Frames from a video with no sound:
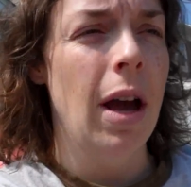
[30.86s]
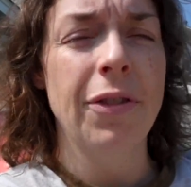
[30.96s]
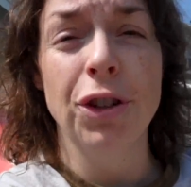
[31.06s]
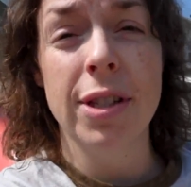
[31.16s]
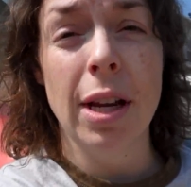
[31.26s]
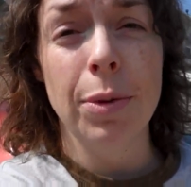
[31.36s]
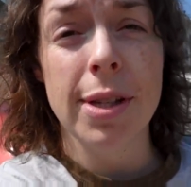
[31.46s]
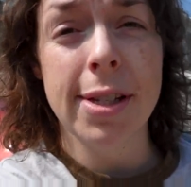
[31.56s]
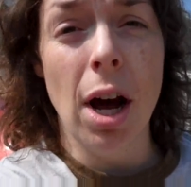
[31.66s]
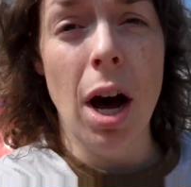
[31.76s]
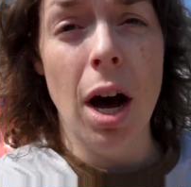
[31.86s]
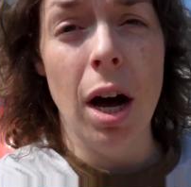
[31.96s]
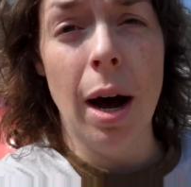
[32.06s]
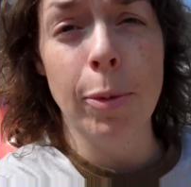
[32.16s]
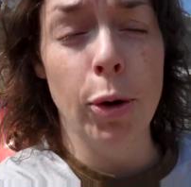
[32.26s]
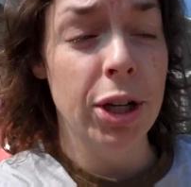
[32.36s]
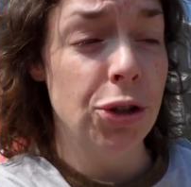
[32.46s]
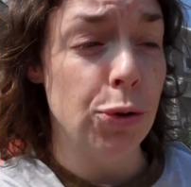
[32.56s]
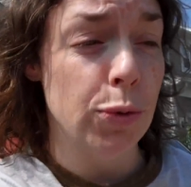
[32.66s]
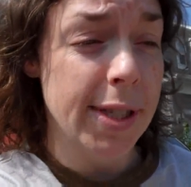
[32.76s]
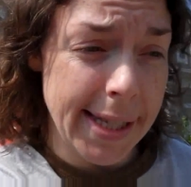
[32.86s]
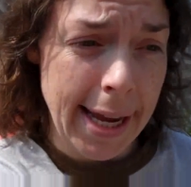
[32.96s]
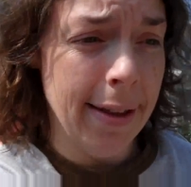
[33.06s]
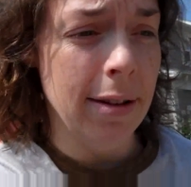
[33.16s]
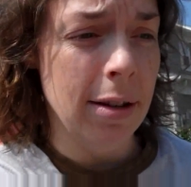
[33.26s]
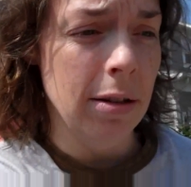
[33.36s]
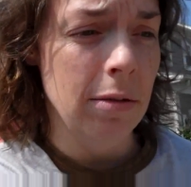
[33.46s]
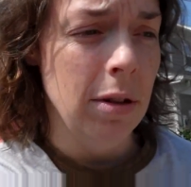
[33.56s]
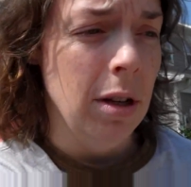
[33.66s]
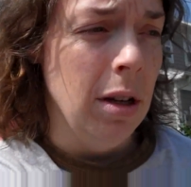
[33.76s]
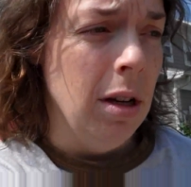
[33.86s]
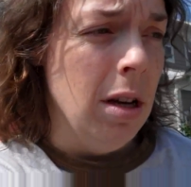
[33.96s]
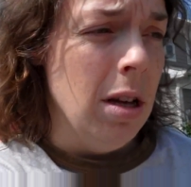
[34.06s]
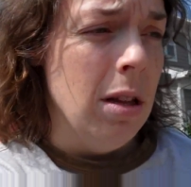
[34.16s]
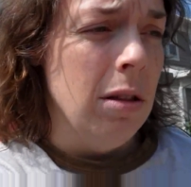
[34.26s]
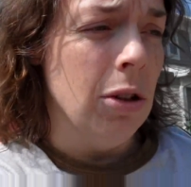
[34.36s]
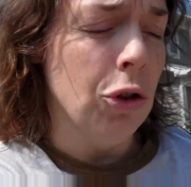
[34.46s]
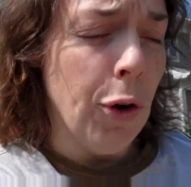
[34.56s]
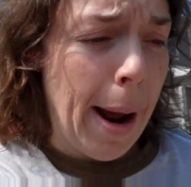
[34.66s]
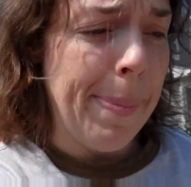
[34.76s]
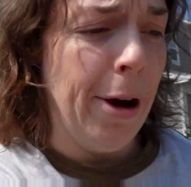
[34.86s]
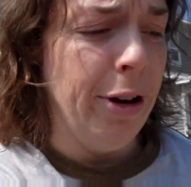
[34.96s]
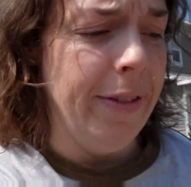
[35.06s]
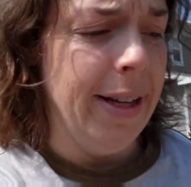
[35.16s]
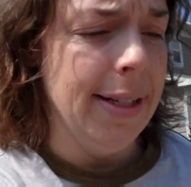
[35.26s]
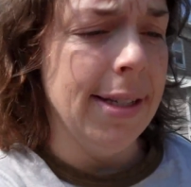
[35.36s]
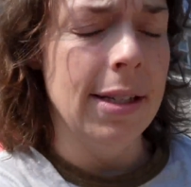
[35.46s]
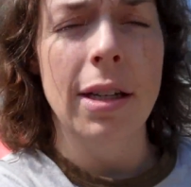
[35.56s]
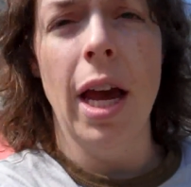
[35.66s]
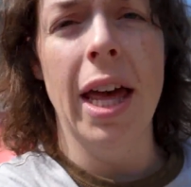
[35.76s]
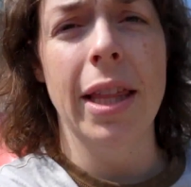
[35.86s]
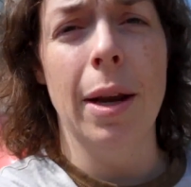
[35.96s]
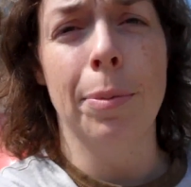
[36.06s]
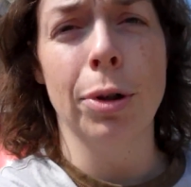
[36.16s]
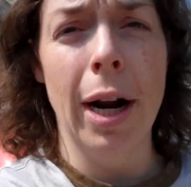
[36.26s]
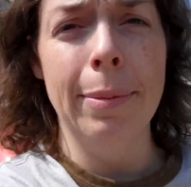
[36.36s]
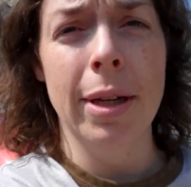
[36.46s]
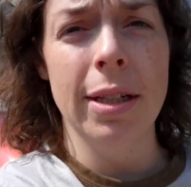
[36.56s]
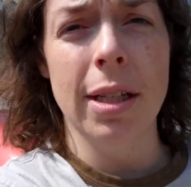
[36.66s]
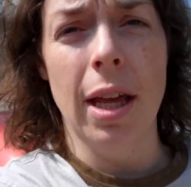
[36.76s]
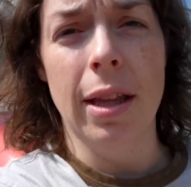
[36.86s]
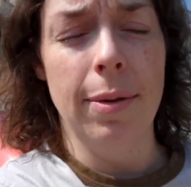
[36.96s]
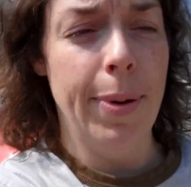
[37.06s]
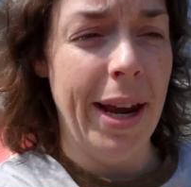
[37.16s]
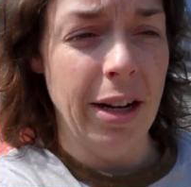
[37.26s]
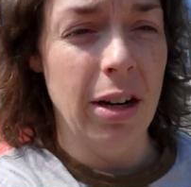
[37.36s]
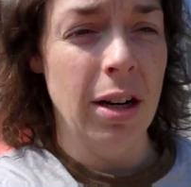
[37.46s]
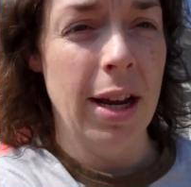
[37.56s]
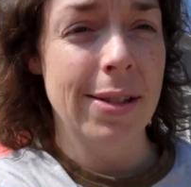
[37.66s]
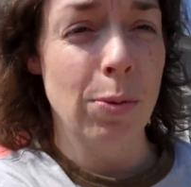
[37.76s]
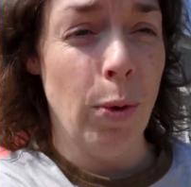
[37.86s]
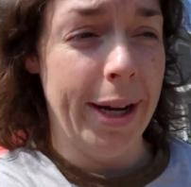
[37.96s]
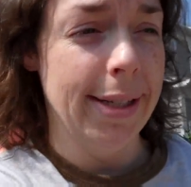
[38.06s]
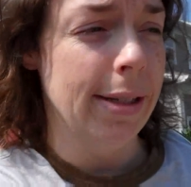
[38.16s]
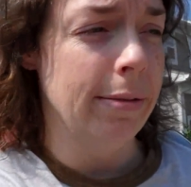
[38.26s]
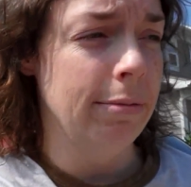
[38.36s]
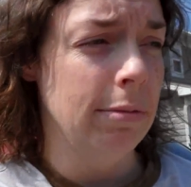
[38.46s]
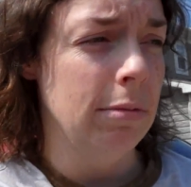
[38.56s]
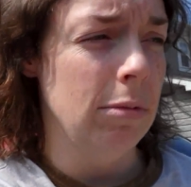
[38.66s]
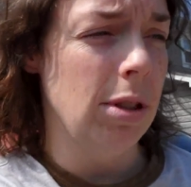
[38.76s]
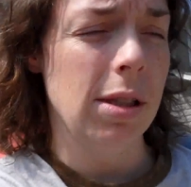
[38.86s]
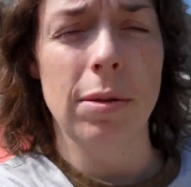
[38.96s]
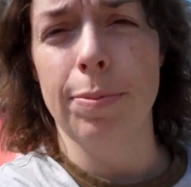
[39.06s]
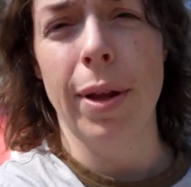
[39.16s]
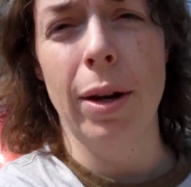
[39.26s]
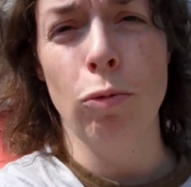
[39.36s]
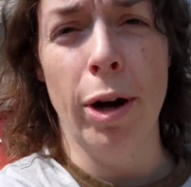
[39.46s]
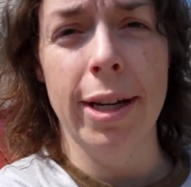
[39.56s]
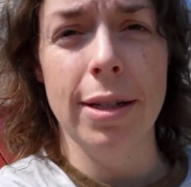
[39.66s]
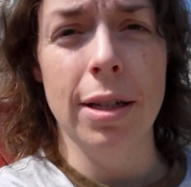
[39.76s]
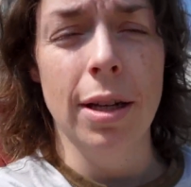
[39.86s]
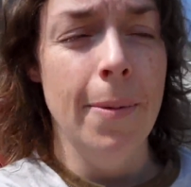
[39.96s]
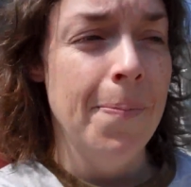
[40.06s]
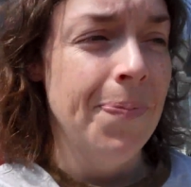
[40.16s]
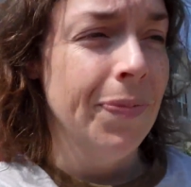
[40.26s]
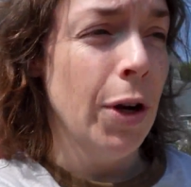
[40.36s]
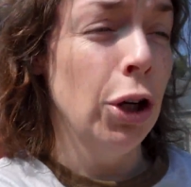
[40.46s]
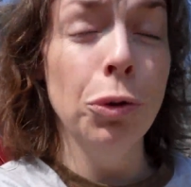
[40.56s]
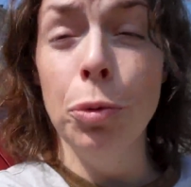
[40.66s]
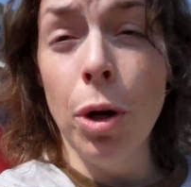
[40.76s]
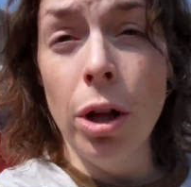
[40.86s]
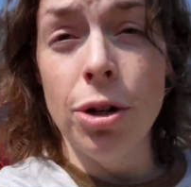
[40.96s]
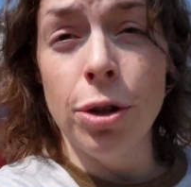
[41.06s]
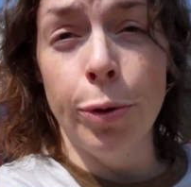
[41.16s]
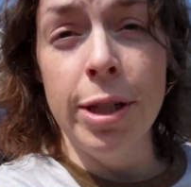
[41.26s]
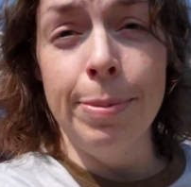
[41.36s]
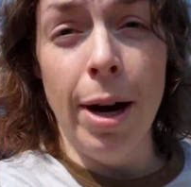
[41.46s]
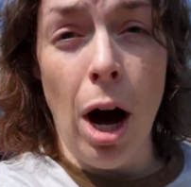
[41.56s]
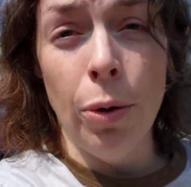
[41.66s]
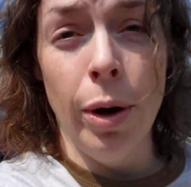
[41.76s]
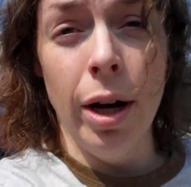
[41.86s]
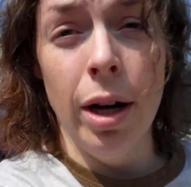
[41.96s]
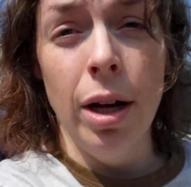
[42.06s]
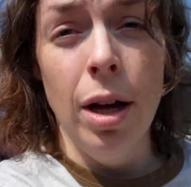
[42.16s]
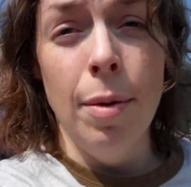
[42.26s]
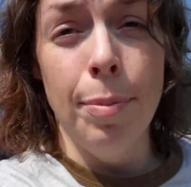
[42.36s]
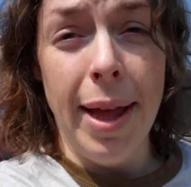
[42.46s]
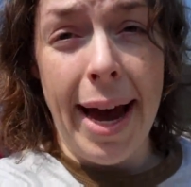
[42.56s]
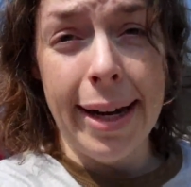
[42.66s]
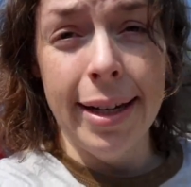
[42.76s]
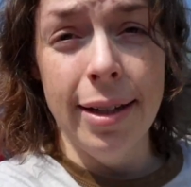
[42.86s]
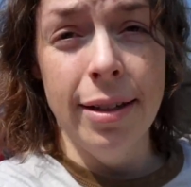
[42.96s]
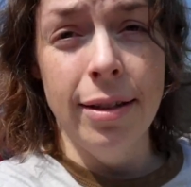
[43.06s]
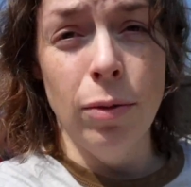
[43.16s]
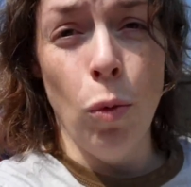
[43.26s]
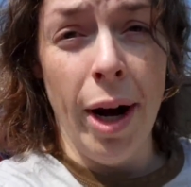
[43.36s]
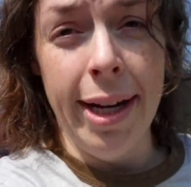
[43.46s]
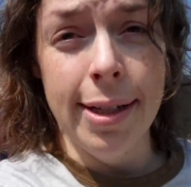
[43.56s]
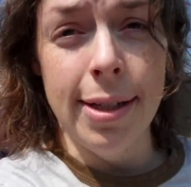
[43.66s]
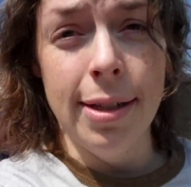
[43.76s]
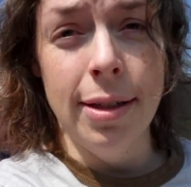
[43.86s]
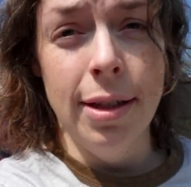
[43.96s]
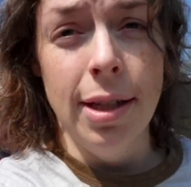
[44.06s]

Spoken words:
After he's done with the saw, I'm going to sand the crap out of it and then prime it and then paint it a nice white, just plain white. Her room colors are going to be aqua, black, white,